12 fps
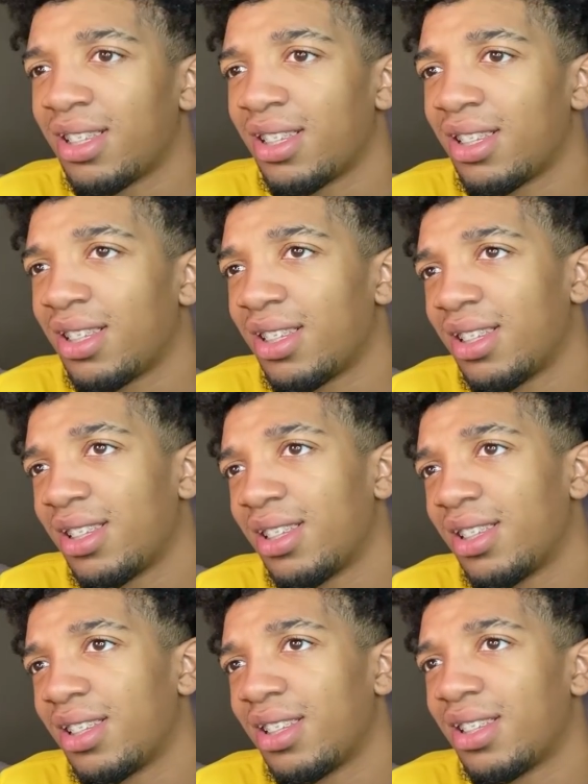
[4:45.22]

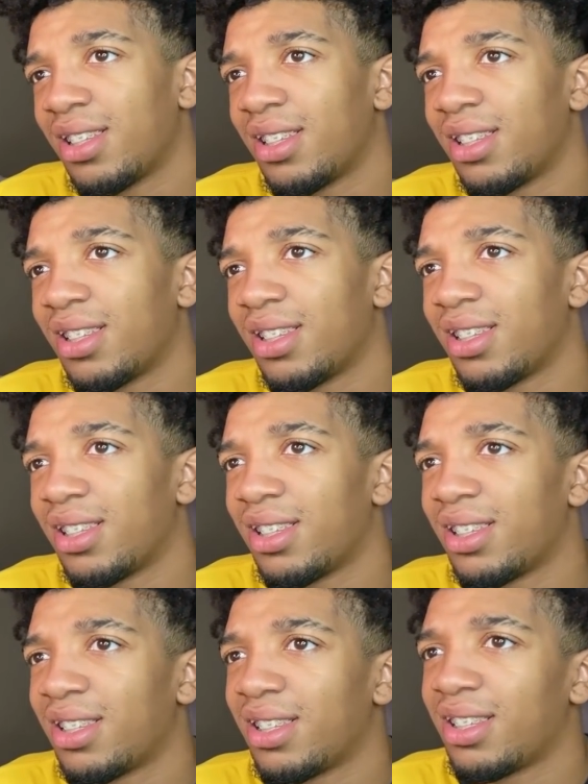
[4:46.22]

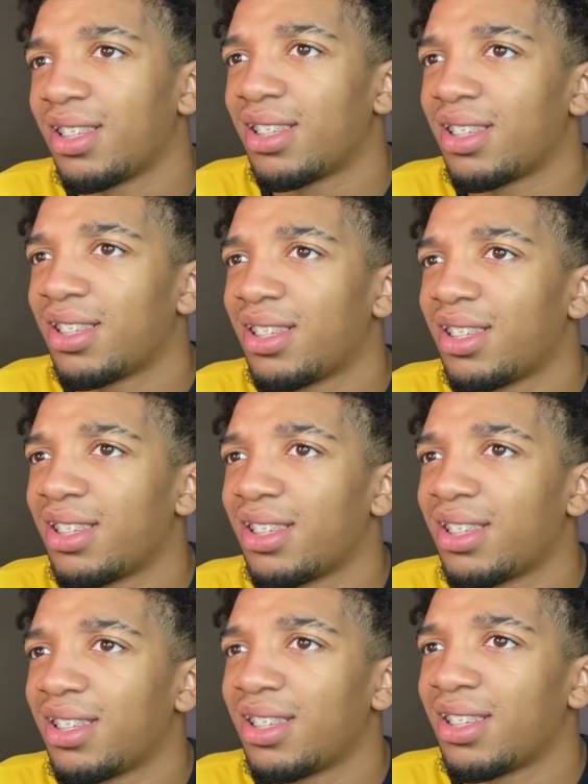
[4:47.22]

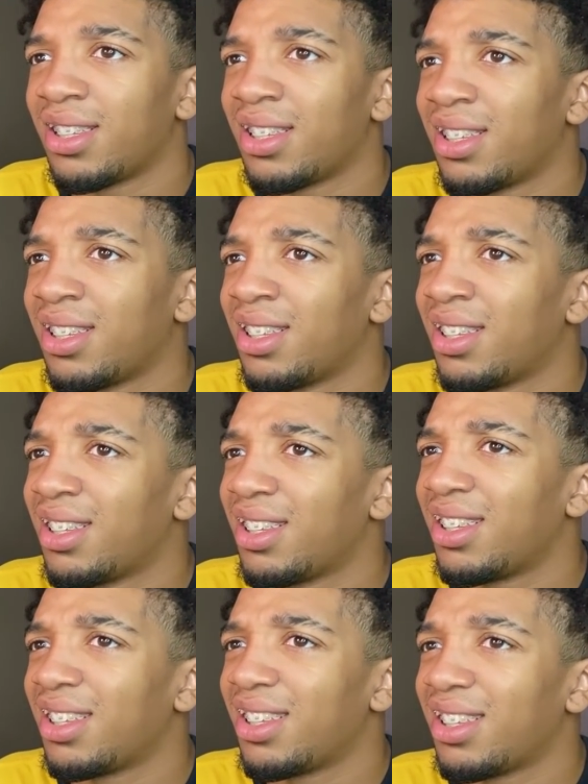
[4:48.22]

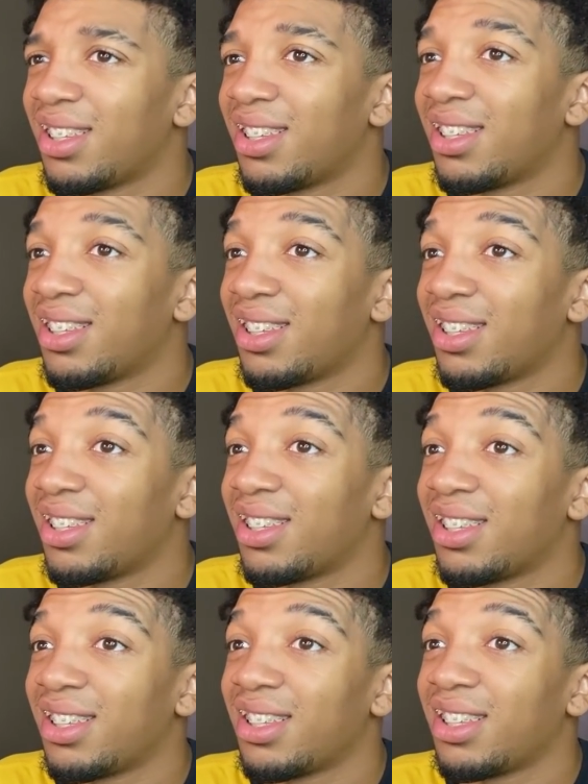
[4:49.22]

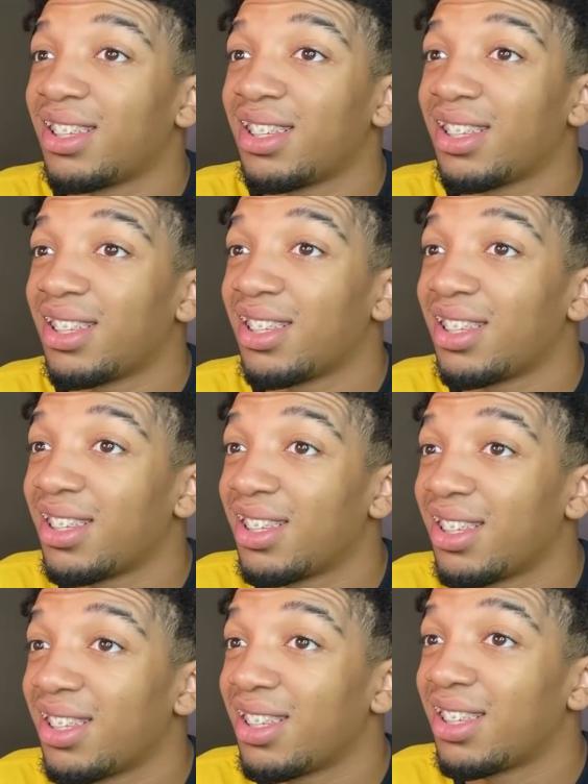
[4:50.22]

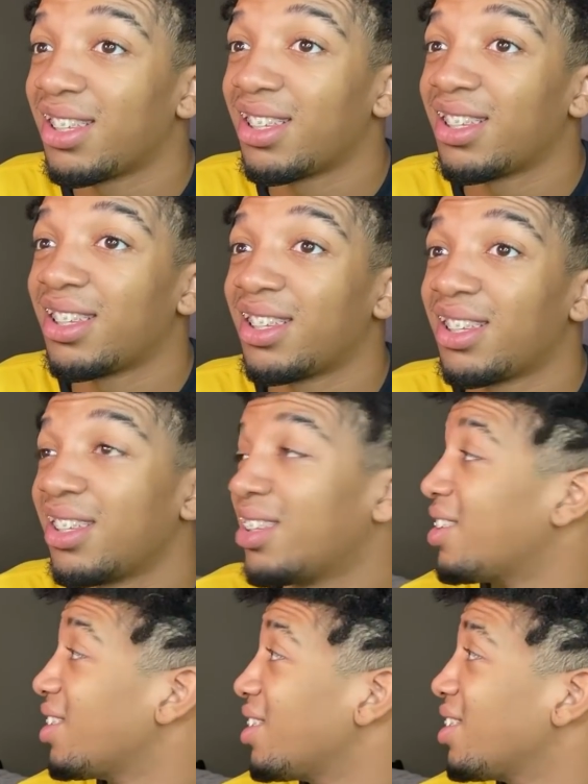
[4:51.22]

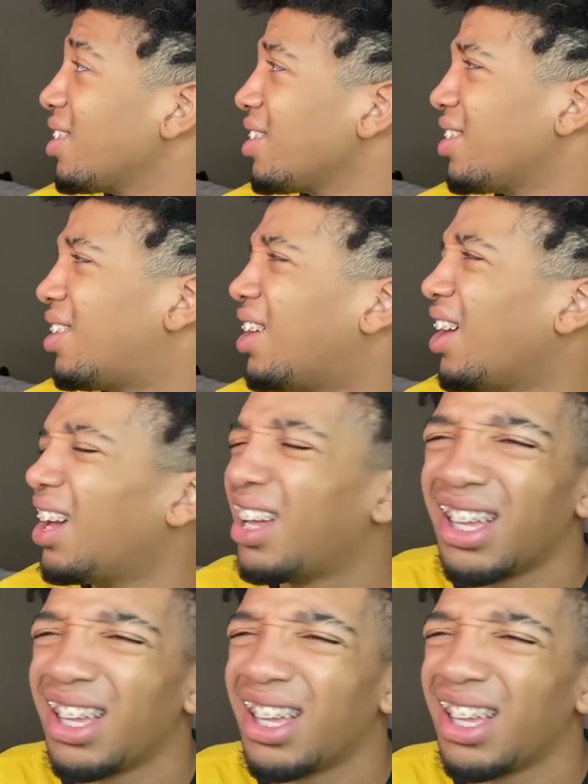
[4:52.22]
No words are spoken by the person on screen.